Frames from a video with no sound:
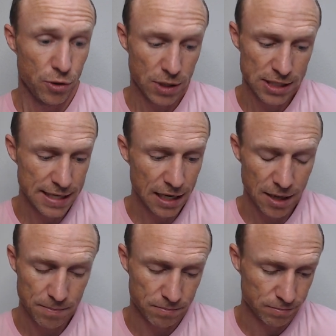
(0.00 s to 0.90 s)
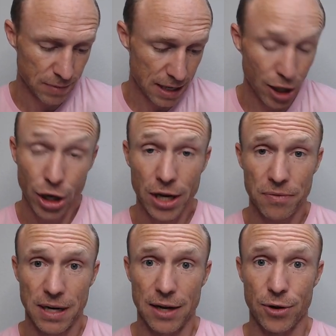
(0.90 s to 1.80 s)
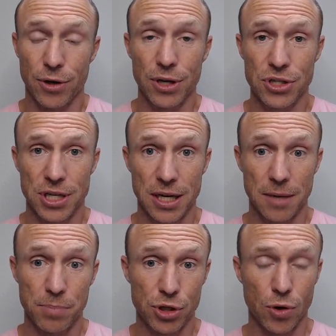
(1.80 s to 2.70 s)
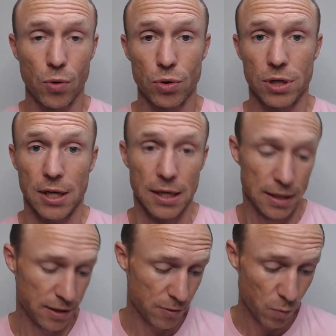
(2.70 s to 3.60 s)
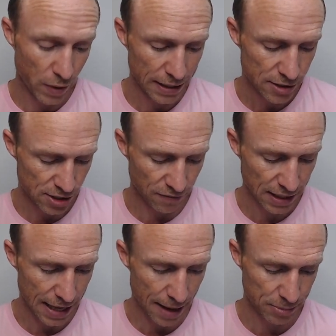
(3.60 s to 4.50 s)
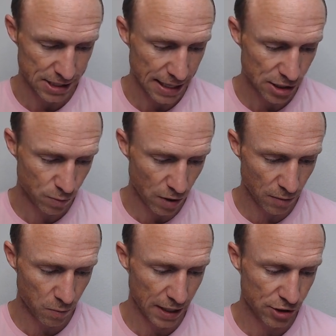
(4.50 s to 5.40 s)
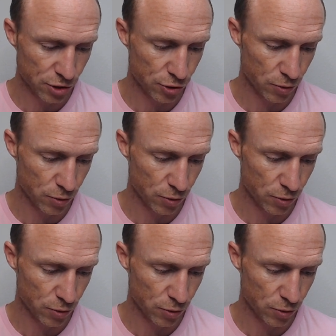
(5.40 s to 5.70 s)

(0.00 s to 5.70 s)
can set up a lot of alerts here and be told when something happens. That's one way to do